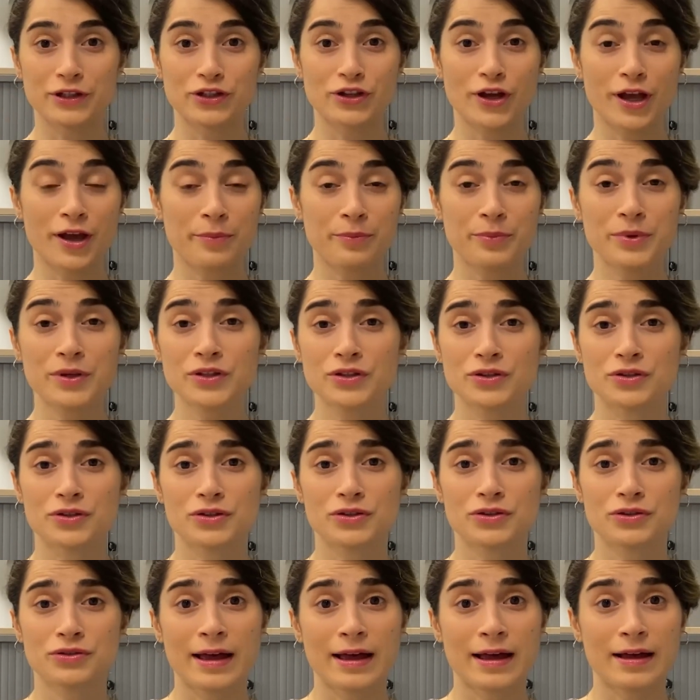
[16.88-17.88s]

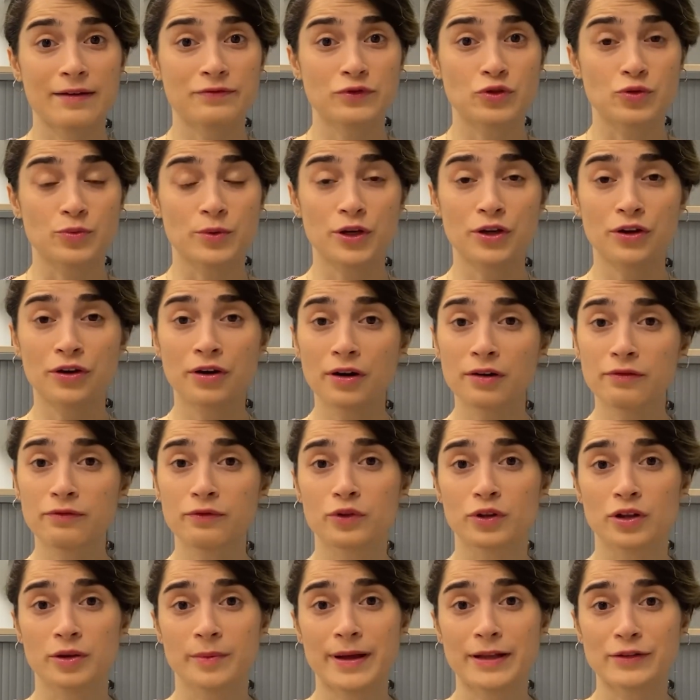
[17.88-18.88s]
diabetes have to be
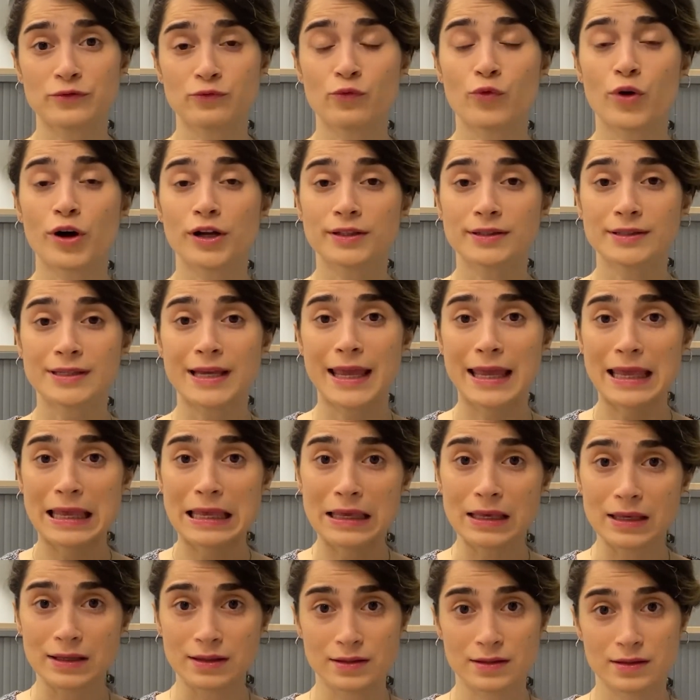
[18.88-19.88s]
careful about what they
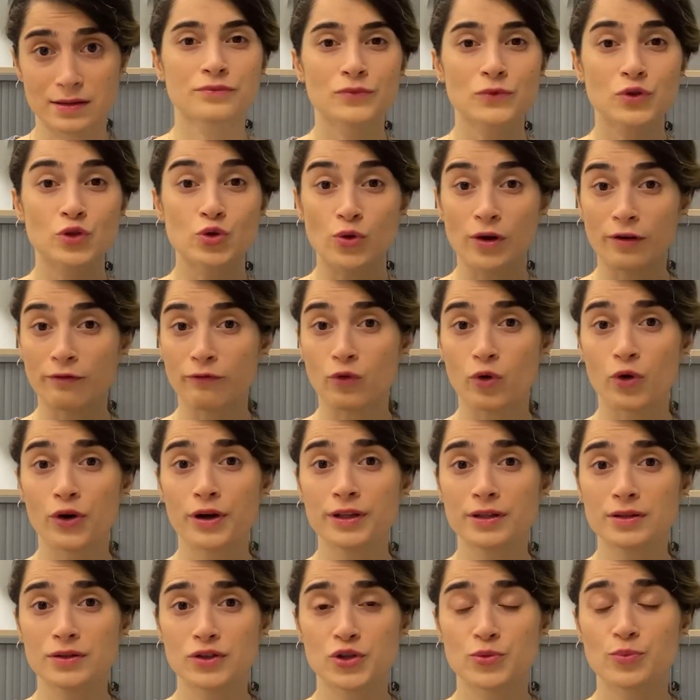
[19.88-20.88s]
eat to
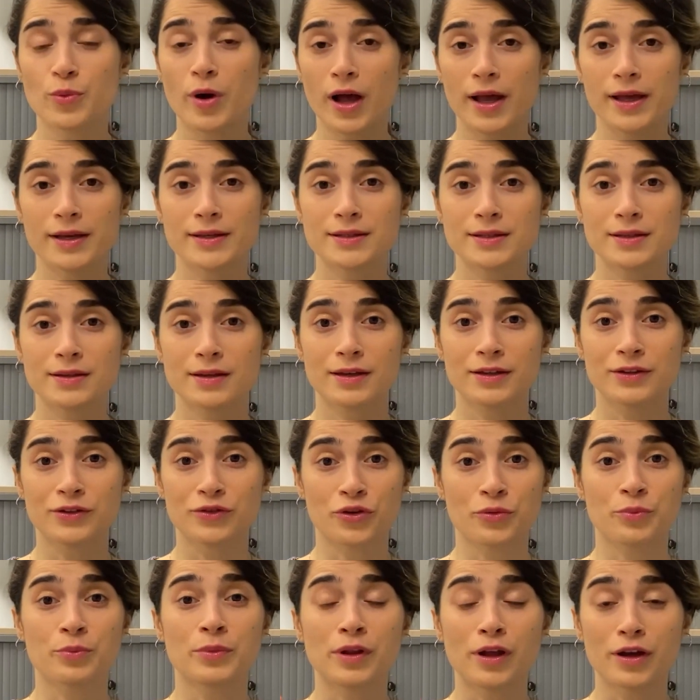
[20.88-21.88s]
avoid spikes in
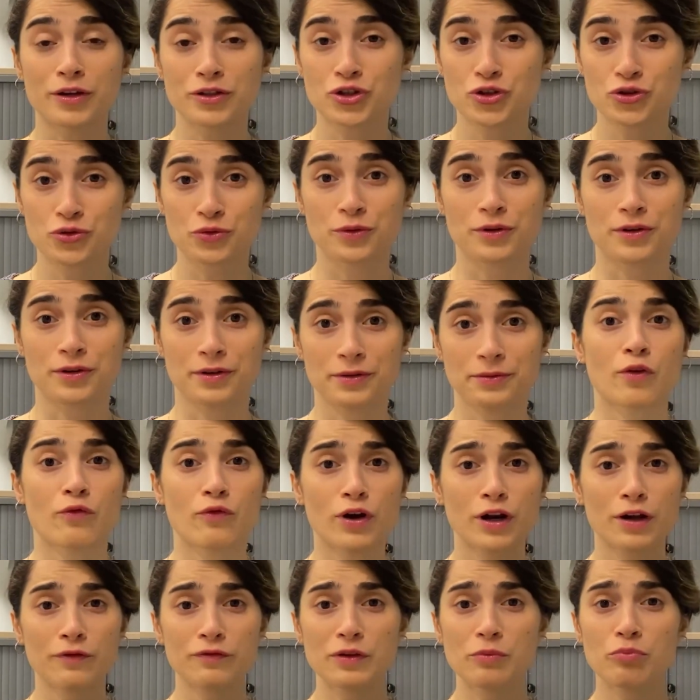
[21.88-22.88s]
their blood sugar.
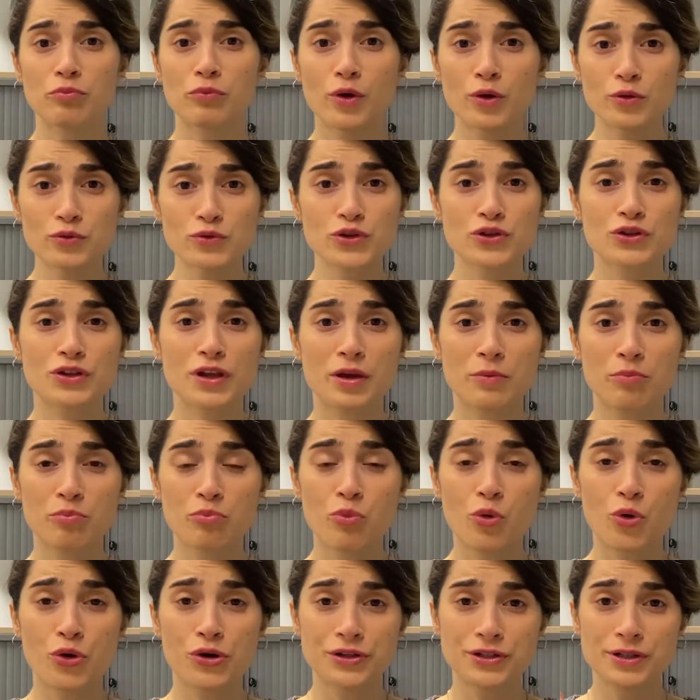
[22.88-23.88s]
One of the most
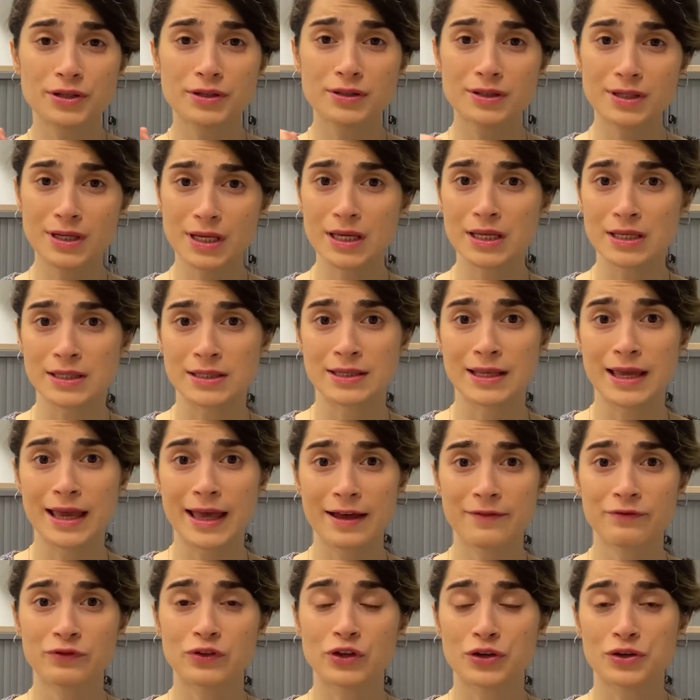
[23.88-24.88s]
important things they
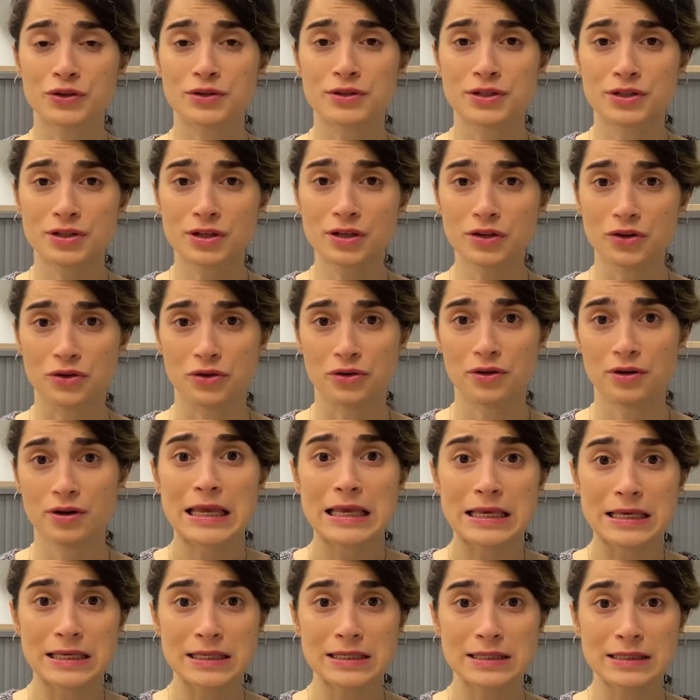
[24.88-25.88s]
have to consider
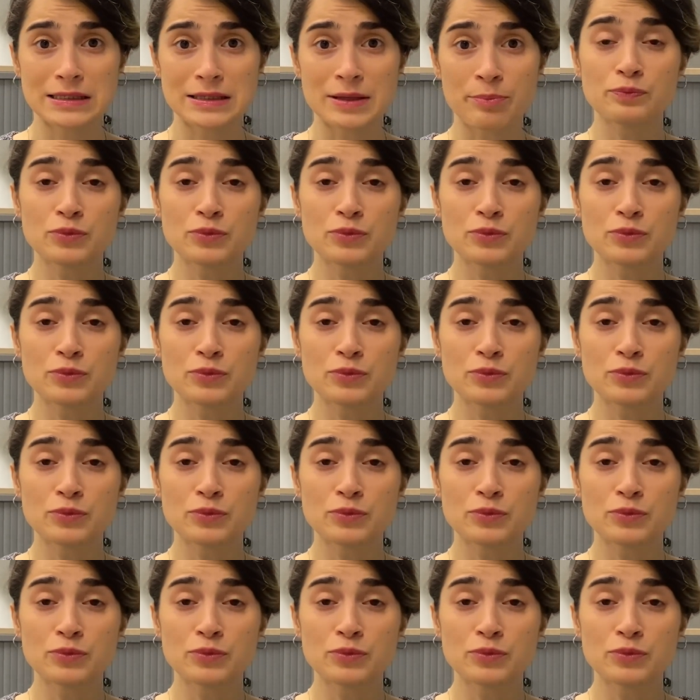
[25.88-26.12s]
is the